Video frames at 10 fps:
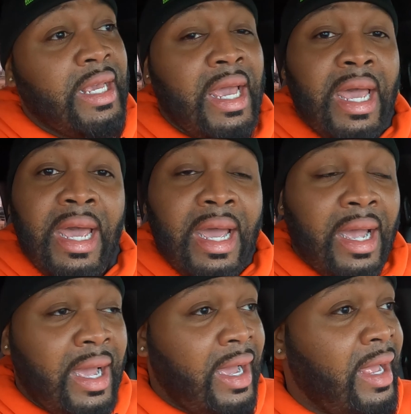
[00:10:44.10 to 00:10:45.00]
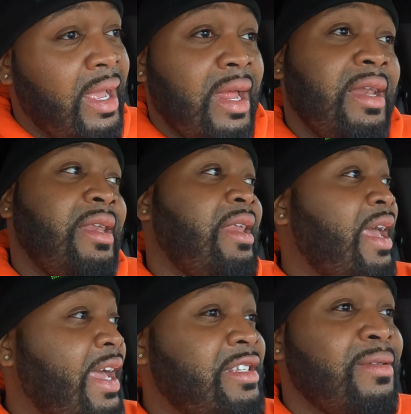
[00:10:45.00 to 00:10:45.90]

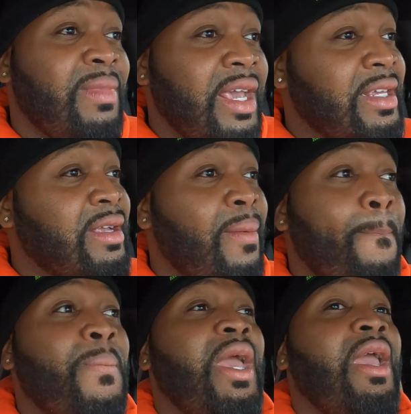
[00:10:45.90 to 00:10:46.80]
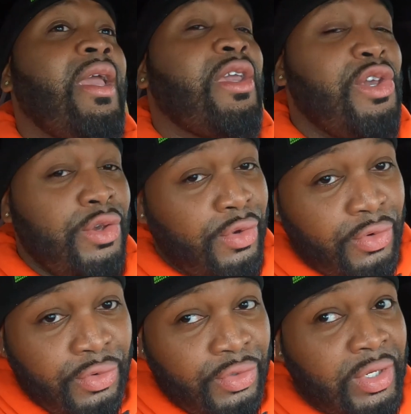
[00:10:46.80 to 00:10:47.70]
That to me is a big,
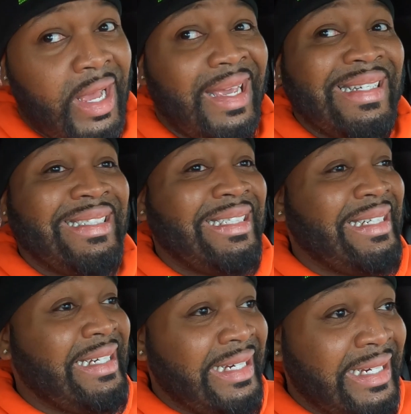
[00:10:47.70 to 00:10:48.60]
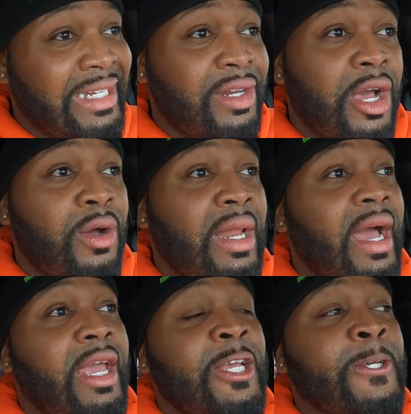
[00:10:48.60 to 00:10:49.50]
huge, like, you know,
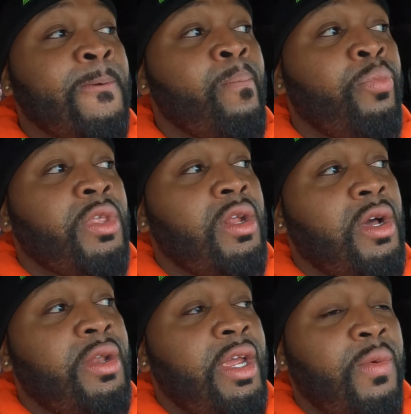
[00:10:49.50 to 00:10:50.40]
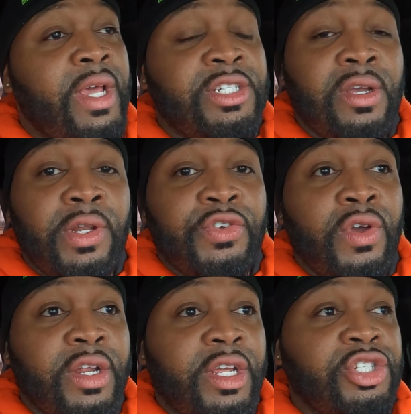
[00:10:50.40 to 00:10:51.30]
like, you know, when they show the
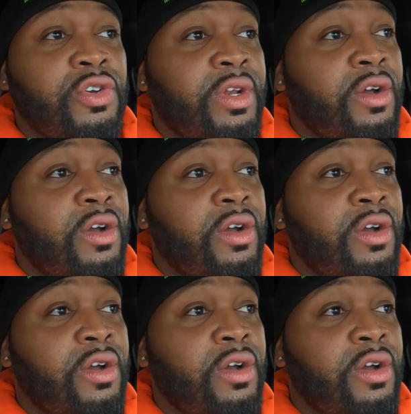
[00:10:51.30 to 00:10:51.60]
truck, they're showing it